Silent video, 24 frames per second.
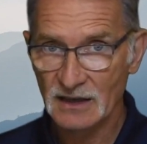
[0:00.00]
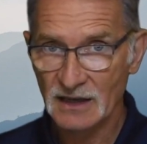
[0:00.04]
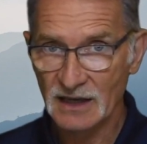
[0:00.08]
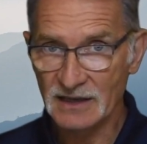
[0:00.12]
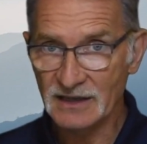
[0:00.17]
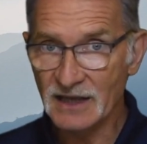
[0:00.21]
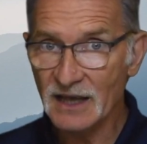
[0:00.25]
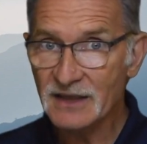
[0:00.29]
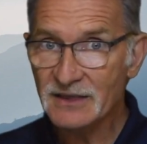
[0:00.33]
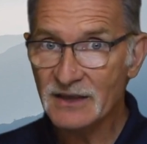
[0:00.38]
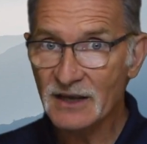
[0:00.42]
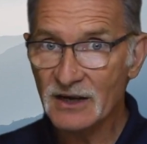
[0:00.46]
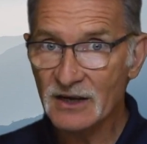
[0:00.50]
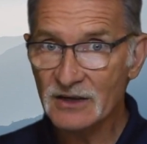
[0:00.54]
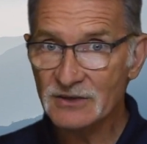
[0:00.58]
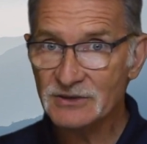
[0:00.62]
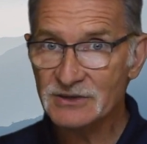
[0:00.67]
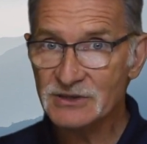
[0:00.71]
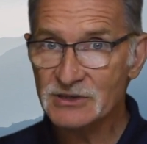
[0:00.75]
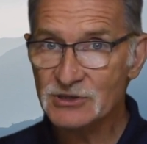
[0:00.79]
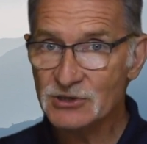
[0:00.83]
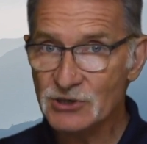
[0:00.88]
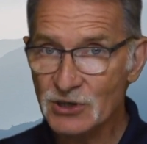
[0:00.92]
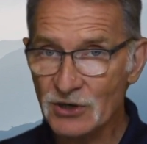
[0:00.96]
And then
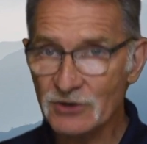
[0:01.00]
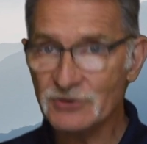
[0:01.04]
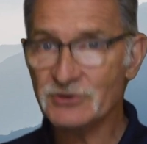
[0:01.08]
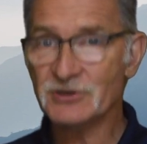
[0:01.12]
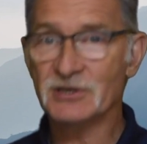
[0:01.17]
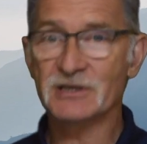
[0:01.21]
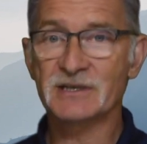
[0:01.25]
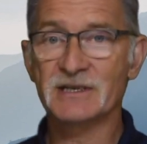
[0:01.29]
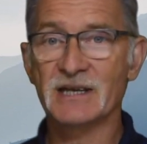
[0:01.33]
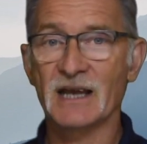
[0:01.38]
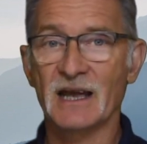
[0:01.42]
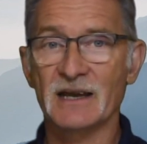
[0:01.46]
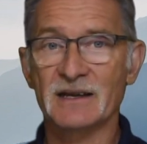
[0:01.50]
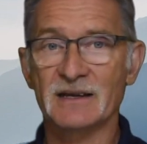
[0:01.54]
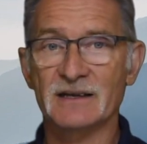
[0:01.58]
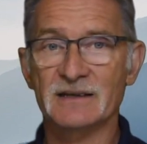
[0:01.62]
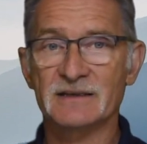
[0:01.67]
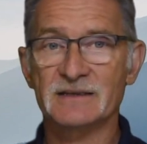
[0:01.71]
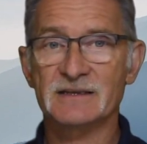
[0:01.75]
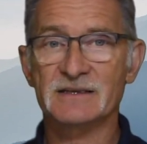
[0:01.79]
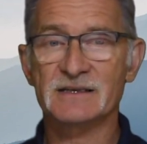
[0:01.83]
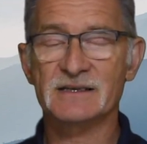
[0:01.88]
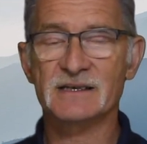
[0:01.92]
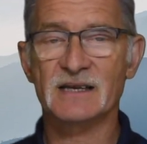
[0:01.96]
there's church
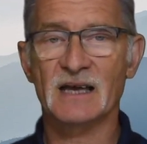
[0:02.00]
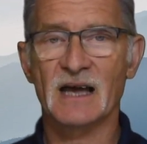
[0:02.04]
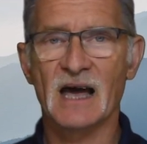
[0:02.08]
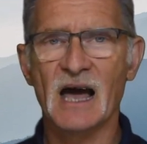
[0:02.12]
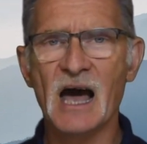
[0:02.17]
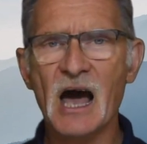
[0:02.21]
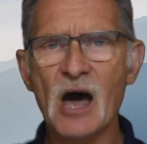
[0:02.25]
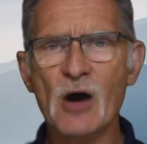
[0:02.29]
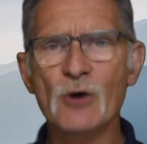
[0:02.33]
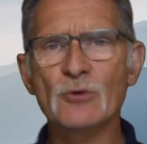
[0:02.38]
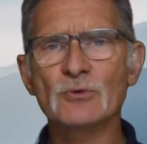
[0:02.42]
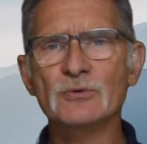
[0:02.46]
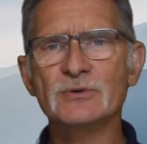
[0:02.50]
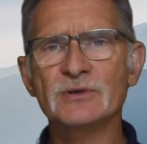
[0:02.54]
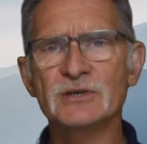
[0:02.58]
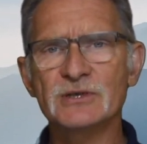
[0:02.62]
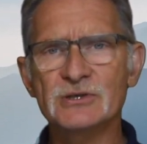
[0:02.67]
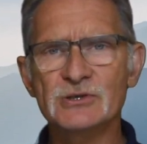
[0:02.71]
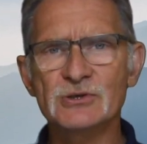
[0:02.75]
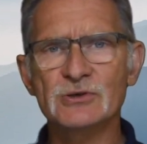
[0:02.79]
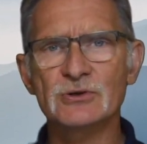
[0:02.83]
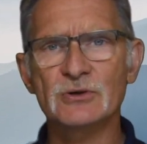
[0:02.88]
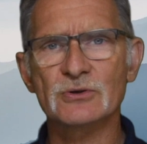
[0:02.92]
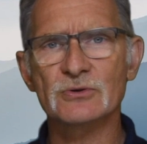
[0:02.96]
attendance. How
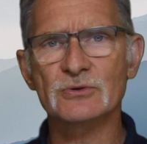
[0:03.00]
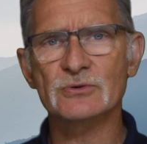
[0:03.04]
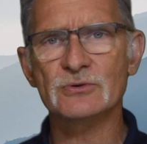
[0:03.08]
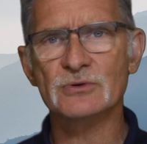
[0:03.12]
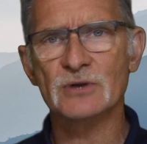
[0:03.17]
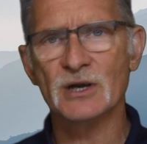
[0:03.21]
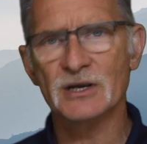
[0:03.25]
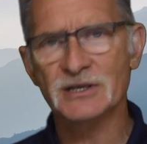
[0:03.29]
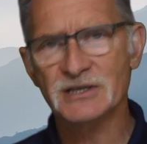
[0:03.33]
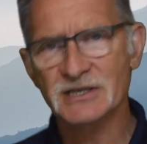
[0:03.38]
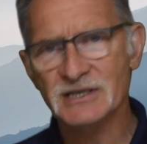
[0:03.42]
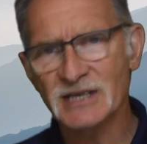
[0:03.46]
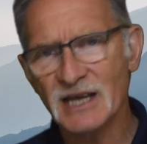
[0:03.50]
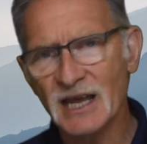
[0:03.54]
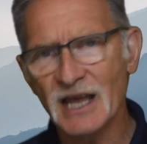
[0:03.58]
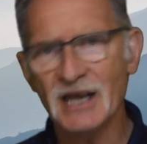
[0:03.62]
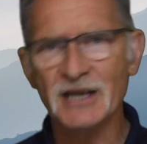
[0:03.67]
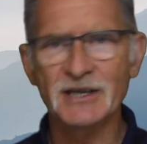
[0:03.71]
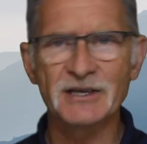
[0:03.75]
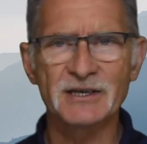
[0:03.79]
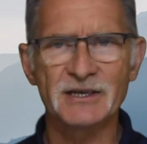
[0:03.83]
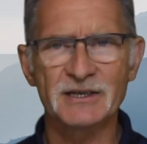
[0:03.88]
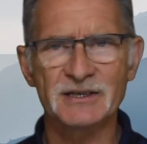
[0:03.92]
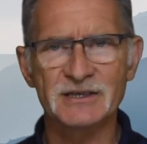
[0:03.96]
does your
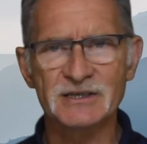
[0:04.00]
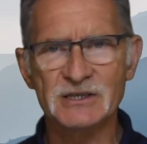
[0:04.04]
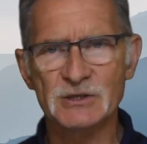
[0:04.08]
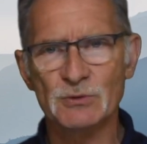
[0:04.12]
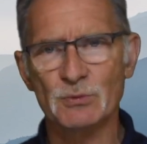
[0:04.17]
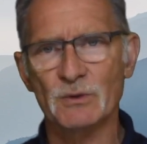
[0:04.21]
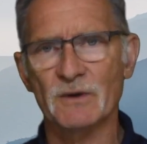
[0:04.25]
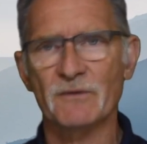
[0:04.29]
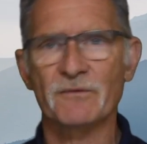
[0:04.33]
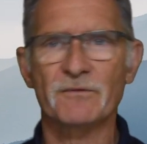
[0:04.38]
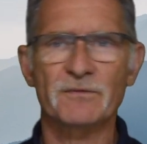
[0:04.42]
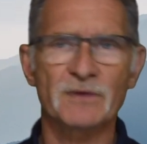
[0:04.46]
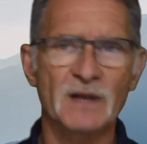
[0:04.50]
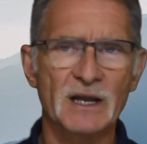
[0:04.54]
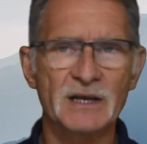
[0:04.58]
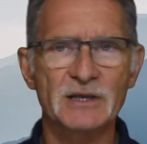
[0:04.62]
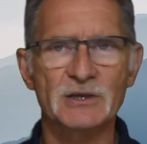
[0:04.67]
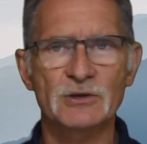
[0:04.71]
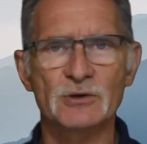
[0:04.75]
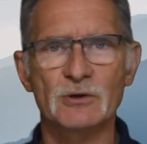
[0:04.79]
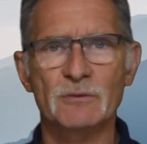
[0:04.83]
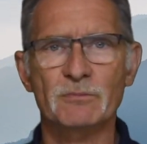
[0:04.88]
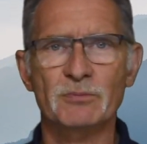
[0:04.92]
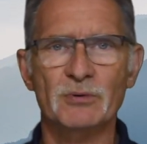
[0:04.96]
attendance
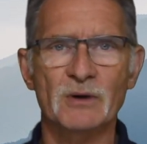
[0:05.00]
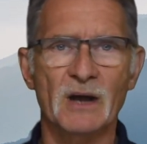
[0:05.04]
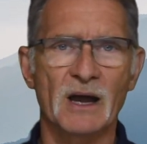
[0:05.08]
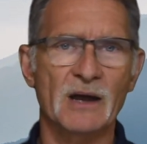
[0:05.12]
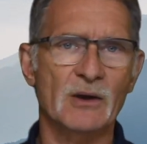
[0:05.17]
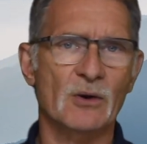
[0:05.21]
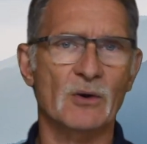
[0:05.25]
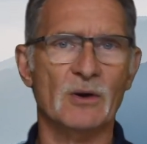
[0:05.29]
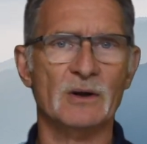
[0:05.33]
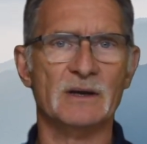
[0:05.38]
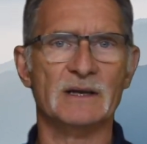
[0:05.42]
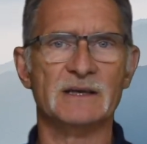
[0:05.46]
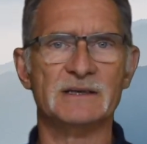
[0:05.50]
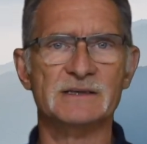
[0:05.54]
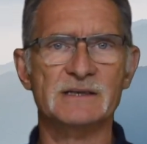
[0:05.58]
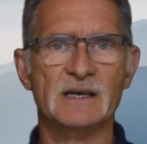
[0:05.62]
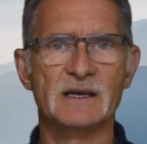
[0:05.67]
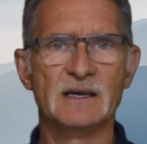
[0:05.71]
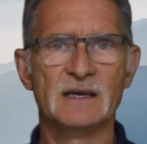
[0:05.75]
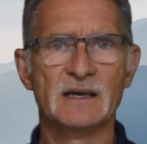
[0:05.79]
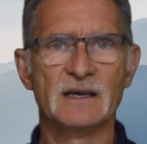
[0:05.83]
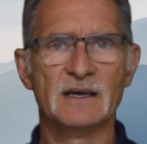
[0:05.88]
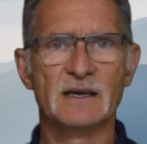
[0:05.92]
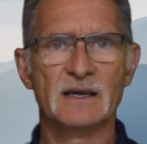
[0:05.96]
reflect your priorities?
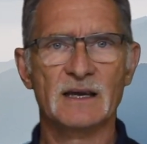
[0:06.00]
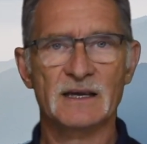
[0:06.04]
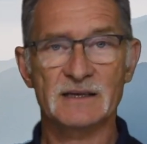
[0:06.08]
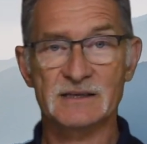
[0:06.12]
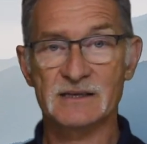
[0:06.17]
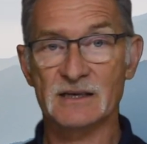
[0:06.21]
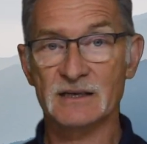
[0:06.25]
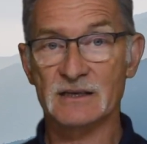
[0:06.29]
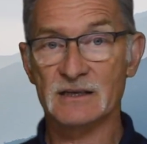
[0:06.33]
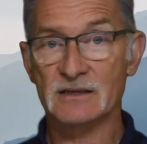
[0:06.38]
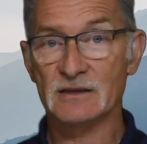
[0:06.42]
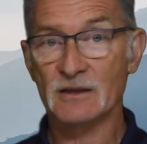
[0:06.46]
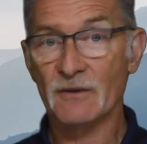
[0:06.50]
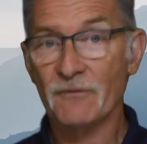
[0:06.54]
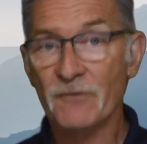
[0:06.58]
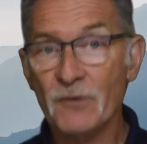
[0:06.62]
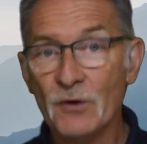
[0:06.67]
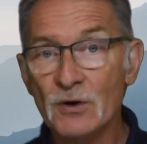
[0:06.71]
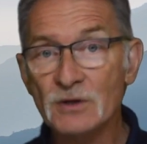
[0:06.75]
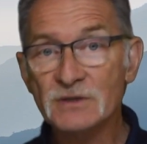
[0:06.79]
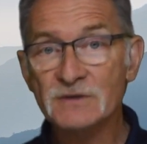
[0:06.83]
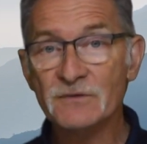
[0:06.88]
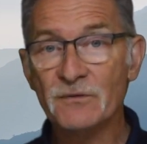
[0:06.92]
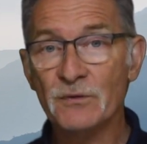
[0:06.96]
Is it the
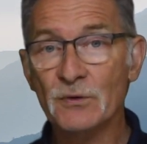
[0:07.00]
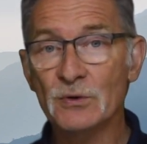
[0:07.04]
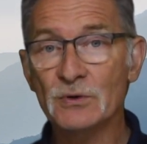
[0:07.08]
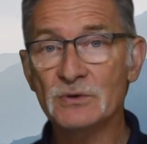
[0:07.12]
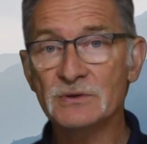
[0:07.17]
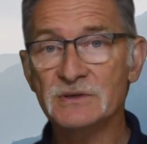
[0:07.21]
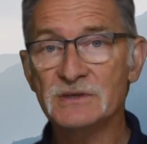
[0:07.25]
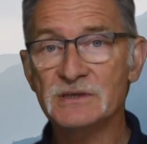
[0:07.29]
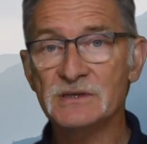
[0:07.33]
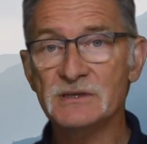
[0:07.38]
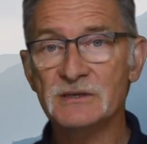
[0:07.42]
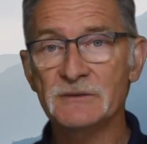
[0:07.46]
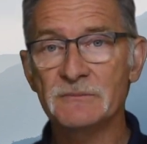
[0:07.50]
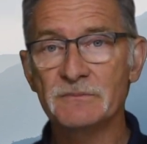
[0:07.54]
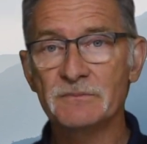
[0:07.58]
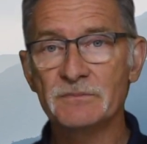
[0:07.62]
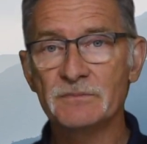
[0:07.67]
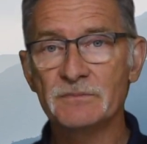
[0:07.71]
first fruits?